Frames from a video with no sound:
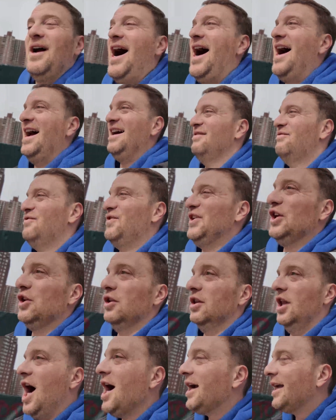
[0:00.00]
I
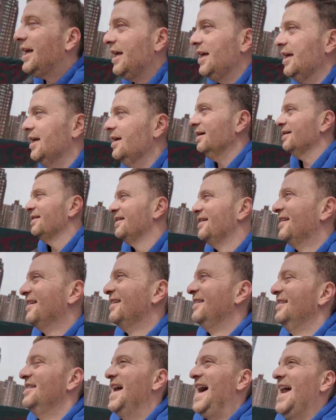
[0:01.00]
feel lucky
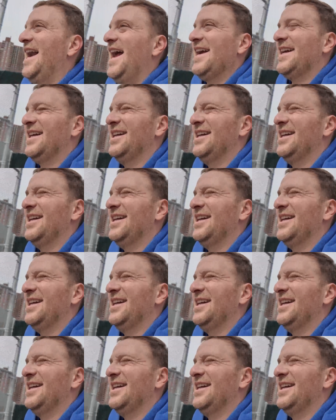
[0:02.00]
that I